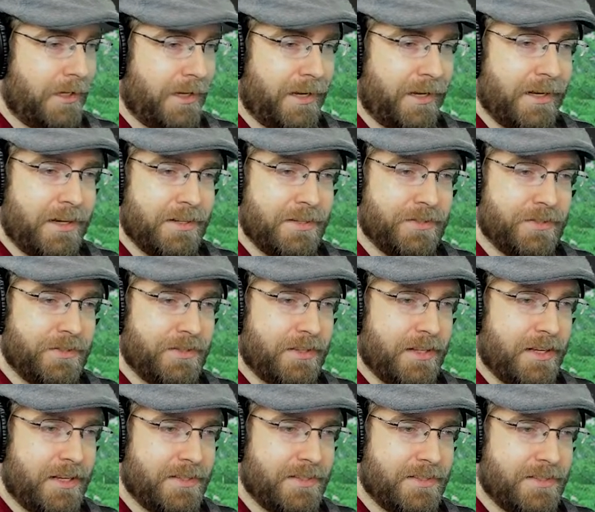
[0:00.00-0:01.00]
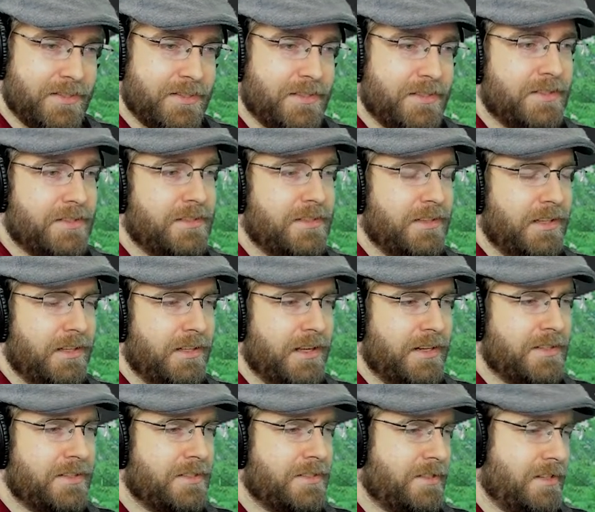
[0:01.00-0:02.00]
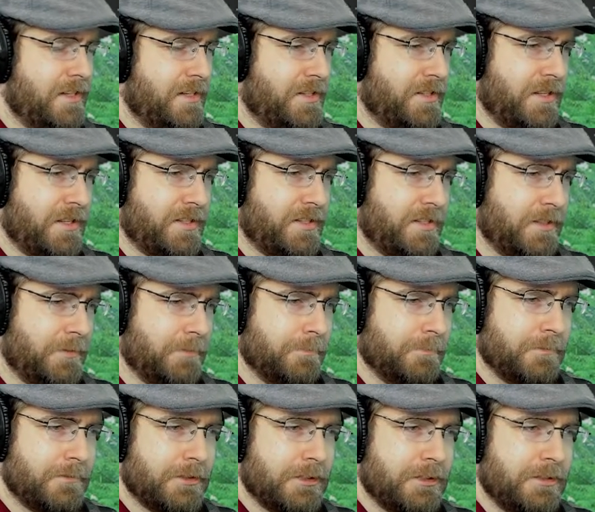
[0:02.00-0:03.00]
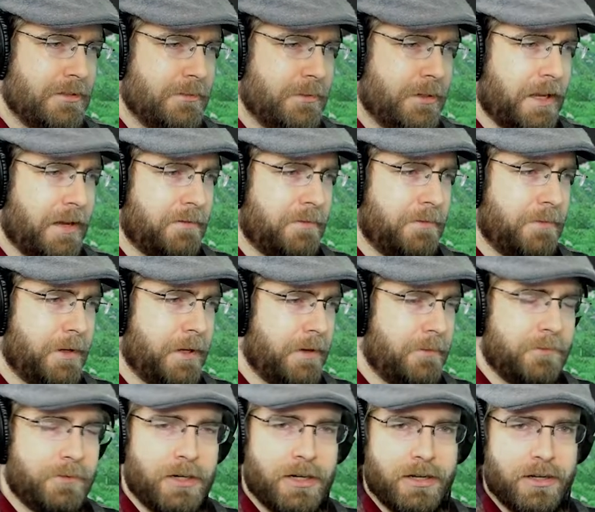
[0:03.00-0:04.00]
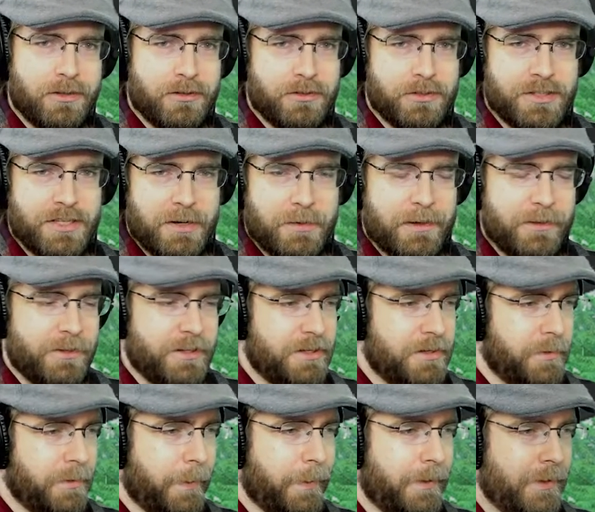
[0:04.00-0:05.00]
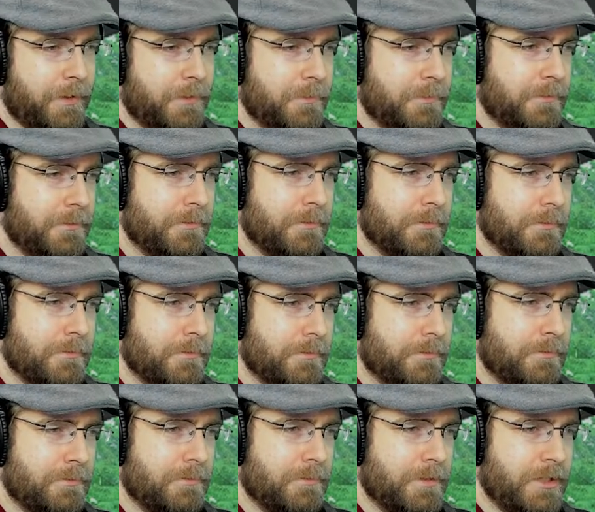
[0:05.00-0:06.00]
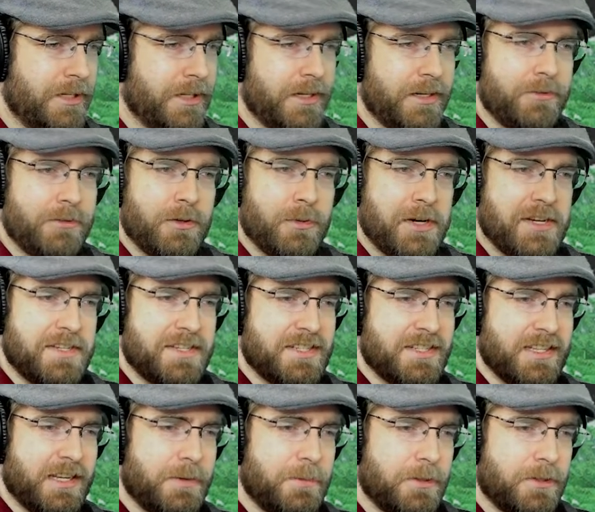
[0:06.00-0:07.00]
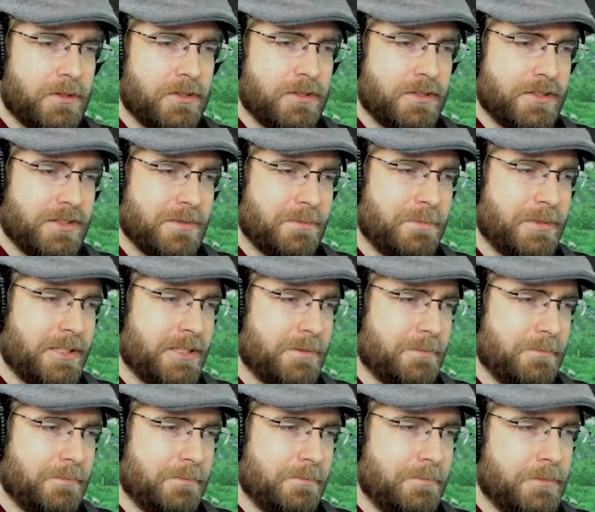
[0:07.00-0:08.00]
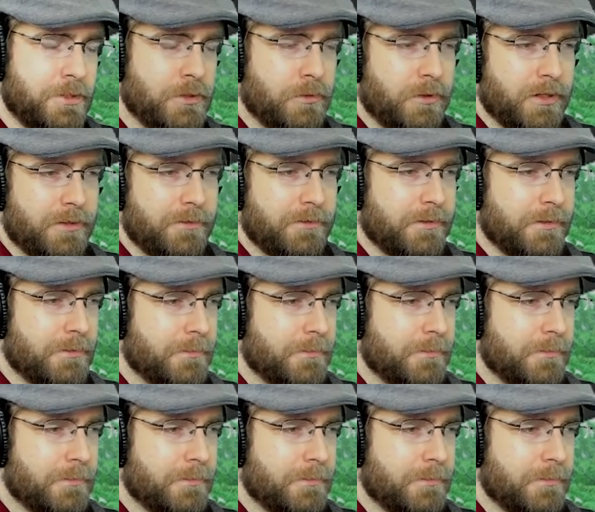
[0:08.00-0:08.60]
I guess that's interesting. We have frog girls that we have to deal with now. They're not quite slime girls, but sort of.